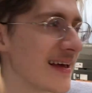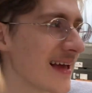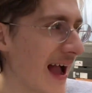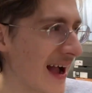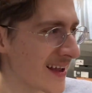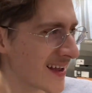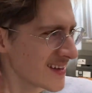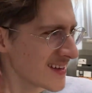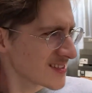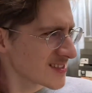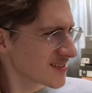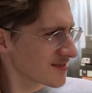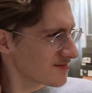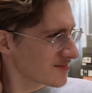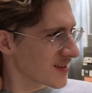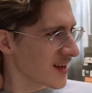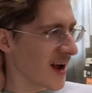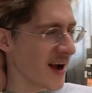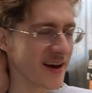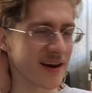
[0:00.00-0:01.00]
I guess
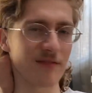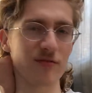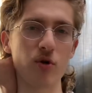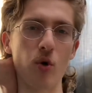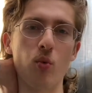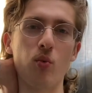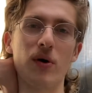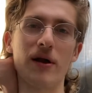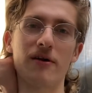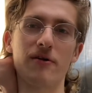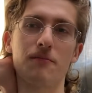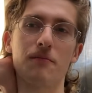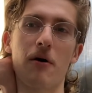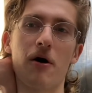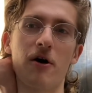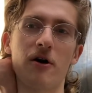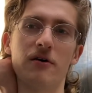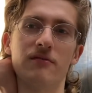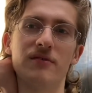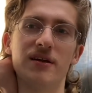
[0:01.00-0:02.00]
kind of the weird
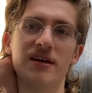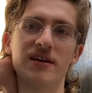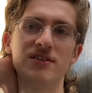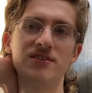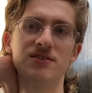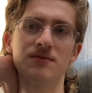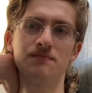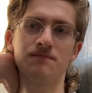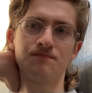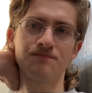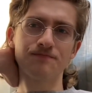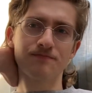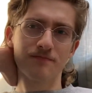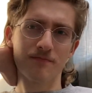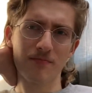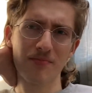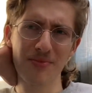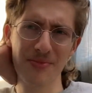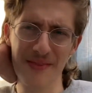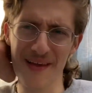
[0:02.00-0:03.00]
part of it is,
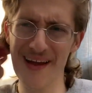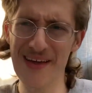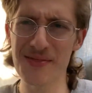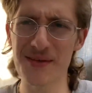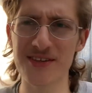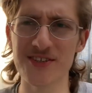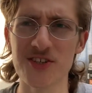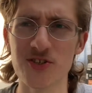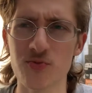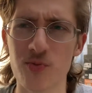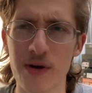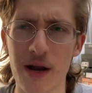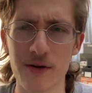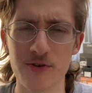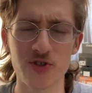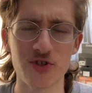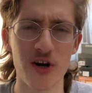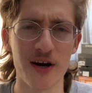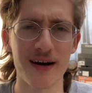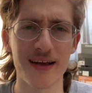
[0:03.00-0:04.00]
and this is what I was
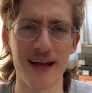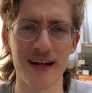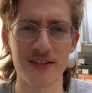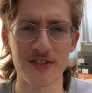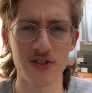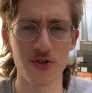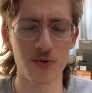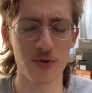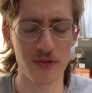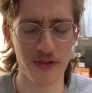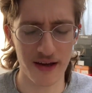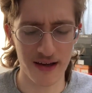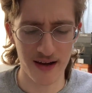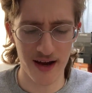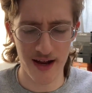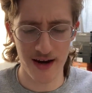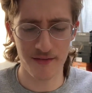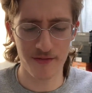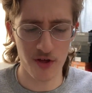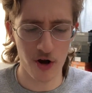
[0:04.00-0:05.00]
trying to get to with like
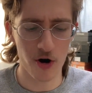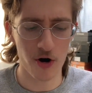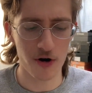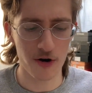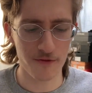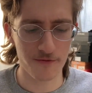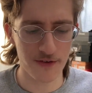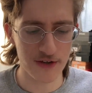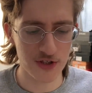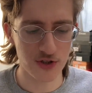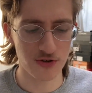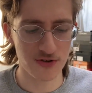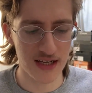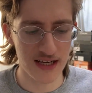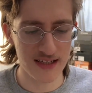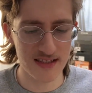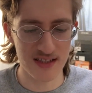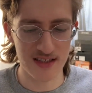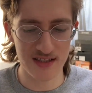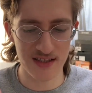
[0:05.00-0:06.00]
kind of the artificial
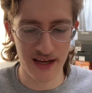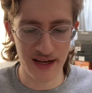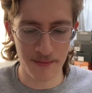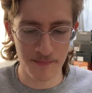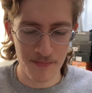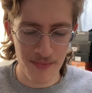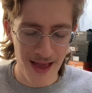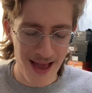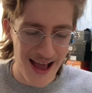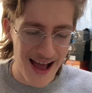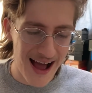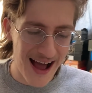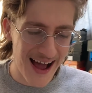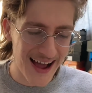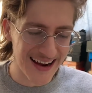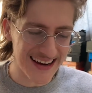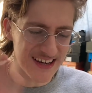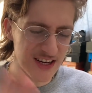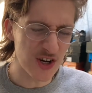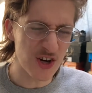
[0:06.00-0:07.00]
taste, is like,
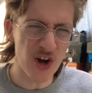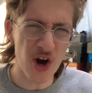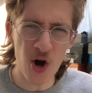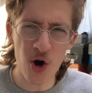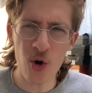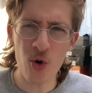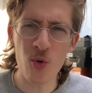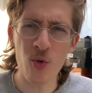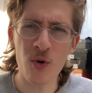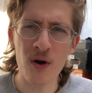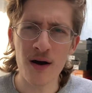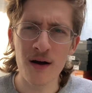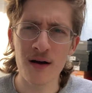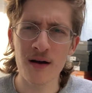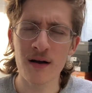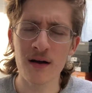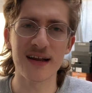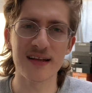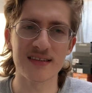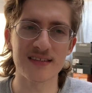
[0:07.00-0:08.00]
I know
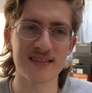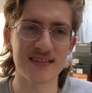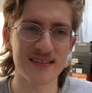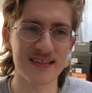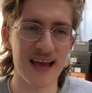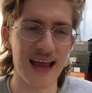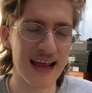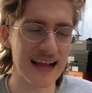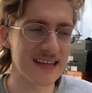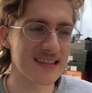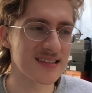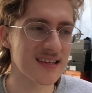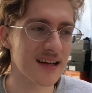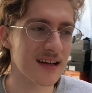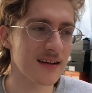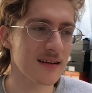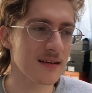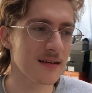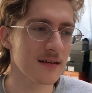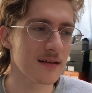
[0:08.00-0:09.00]
it's
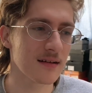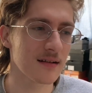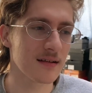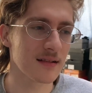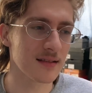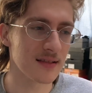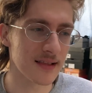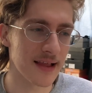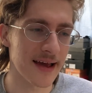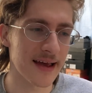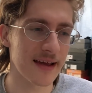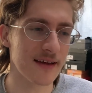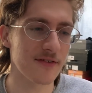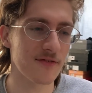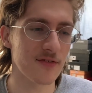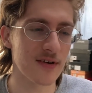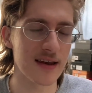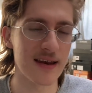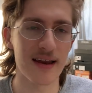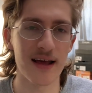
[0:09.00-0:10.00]
tasting like
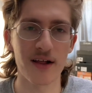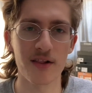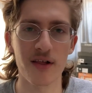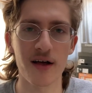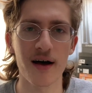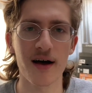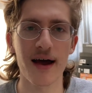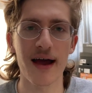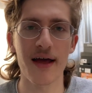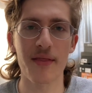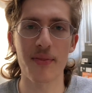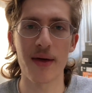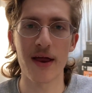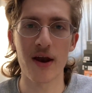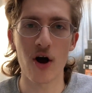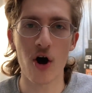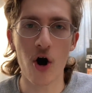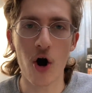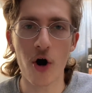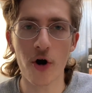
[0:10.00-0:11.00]
vanilla and then
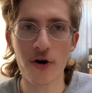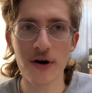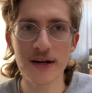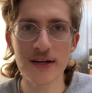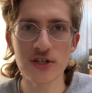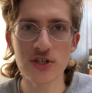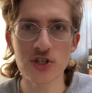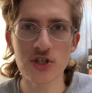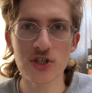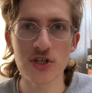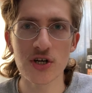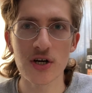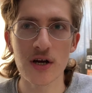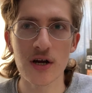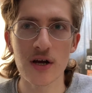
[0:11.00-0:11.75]
orange,